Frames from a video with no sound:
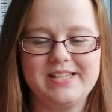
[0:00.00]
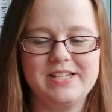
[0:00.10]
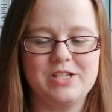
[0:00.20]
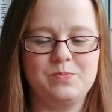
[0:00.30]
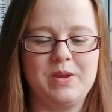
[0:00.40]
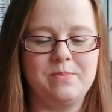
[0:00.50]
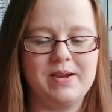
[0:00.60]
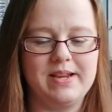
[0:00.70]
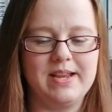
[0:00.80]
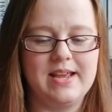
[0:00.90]
This has been
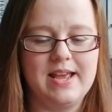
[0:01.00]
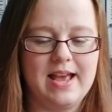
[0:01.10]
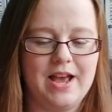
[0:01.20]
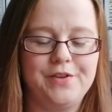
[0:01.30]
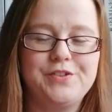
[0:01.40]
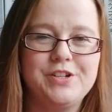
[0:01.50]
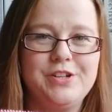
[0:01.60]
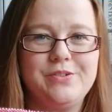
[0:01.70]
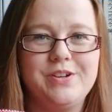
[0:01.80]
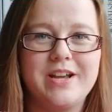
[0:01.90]
my
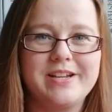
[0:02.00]
afternoon,